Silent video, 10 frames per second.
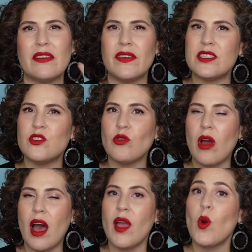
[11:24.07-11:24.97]
if it's
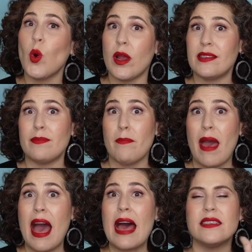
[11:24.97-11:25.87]
dry or it's
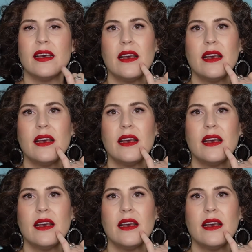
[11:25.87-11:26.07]
matte,